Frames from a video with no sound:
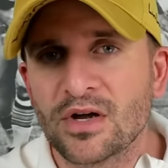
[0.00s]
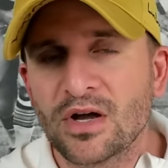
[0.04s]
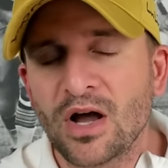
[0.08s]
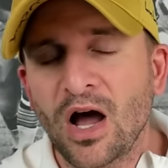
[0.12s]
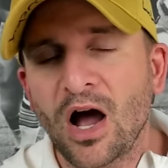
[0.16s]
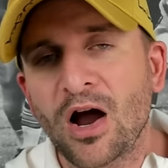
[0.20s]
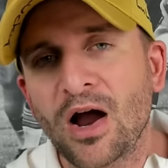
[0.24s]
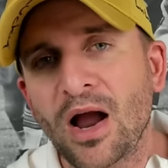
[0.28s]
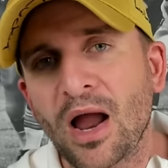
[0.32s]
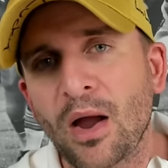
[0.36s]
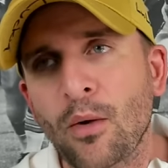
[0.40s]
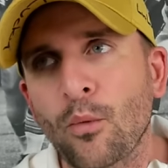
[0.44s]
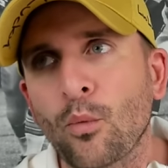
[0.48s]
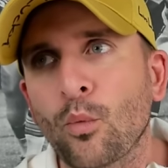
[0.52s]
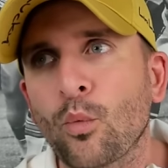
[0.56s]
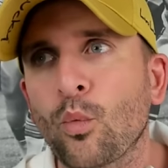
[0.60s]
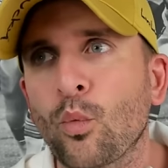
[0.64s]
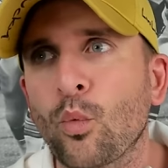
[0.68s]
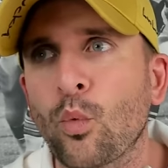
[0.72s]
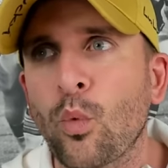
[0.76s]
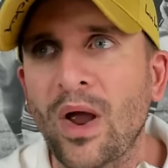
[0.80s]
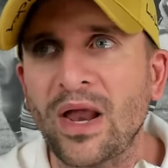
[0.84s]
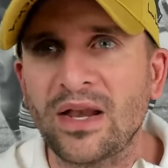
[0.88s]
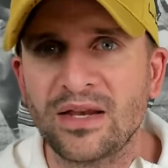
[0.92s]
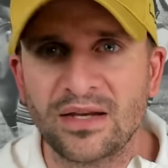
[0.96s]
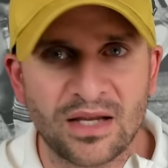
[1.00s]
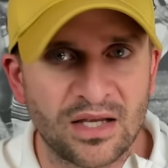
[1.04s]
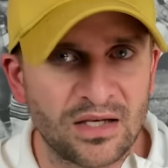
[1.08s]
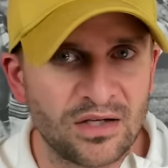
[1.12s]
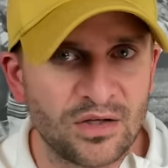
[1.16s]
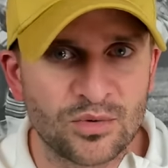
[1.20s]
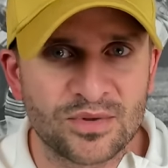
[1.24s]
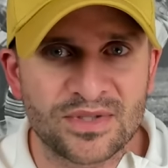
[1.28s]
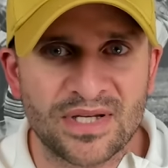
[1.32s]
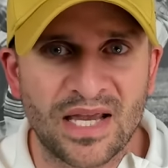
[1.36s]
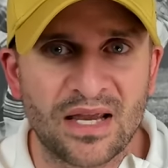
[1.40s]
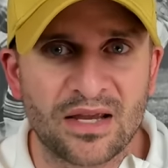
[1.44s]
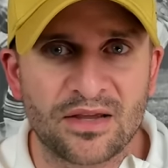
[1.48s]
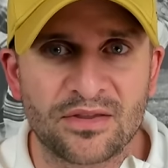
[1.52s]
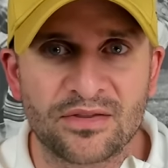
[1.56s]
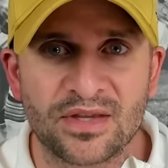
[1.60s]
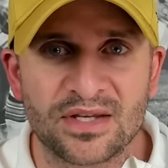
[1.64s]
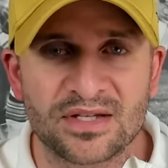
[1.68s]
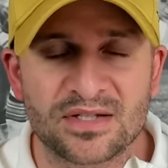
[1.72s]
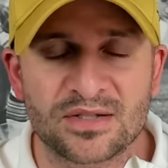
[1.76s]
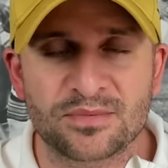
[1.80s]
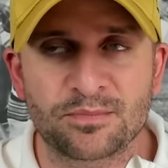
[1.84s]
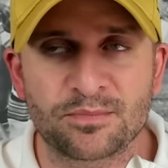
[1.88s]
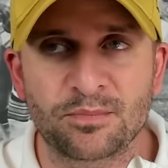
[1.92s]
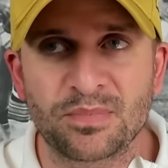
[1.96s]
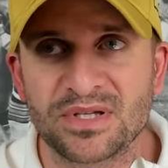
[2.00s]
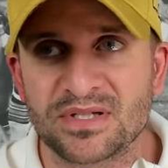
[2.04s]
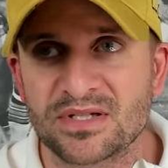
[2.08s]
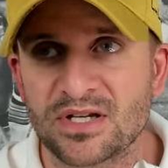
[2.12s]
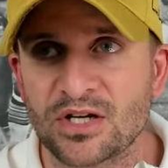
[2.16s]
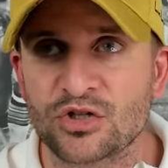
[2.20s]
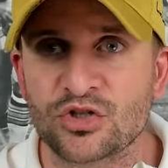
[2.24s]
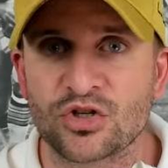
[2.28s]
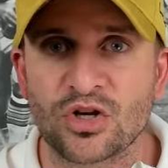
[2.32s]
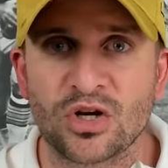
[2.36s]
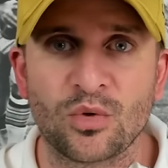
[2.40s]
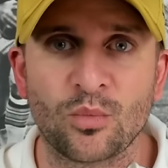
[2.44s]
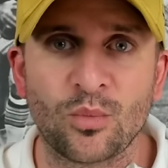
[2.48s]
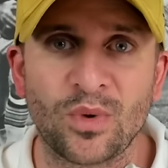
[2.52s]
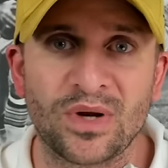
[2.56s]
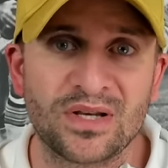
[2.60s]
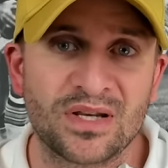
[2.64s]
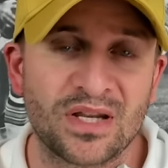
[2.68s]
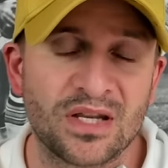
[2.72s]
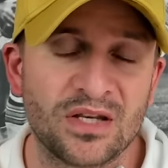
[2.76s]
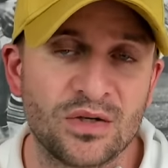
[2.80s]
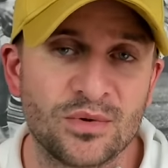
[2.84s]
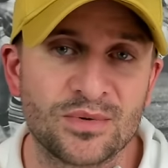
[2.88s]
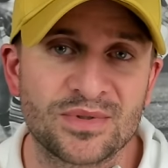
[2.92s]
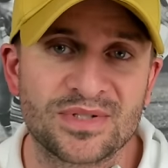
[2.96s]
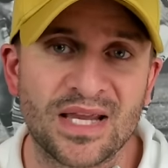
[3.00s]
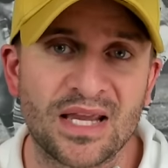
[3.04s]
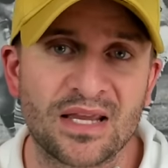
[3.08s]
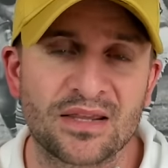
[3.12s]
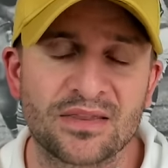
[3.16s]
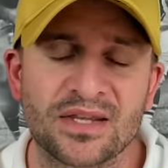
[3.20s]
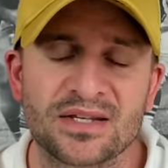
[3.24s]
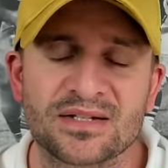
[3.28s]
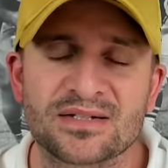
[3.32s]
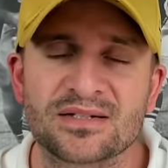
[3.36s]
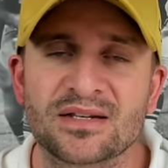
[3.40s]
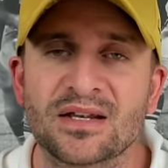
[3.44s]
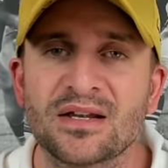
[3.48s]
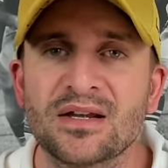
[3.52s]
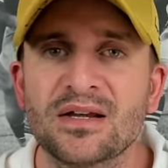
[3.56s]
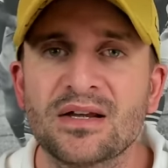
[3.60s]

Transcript: all right, when can you take this position? When can you take this?